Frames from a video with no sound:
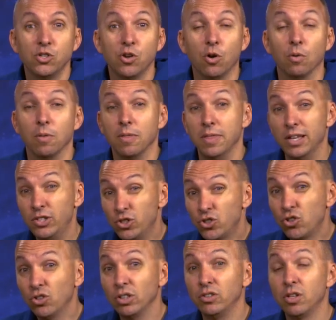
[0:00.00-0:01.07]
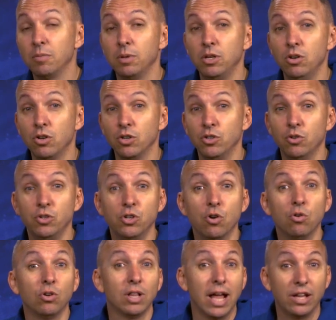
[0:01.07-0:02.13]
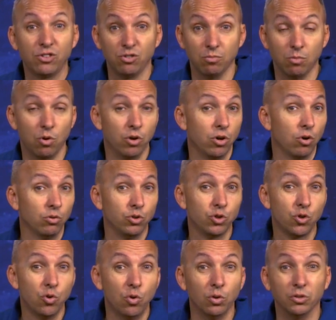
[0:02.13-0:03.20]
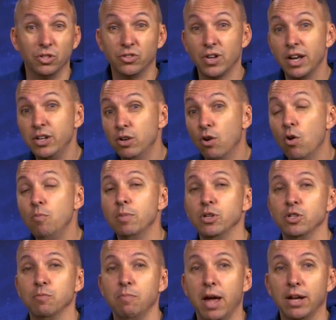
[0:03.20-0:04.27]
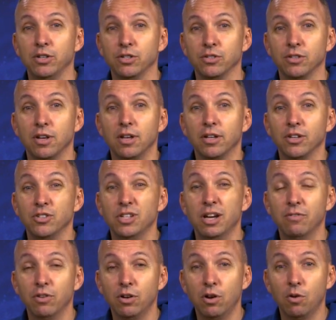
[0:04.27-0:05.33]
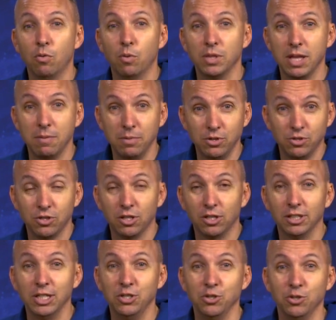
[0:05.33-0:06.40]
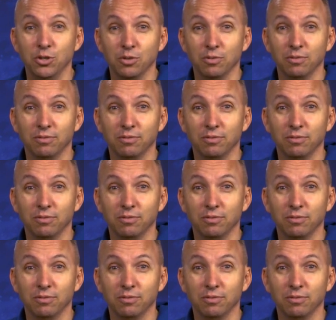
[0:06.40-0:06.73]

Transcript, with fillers: So this is certainly something you can do in your own classroom or your own school. Design your own mission patches because you never know what that mission is going to lead you to.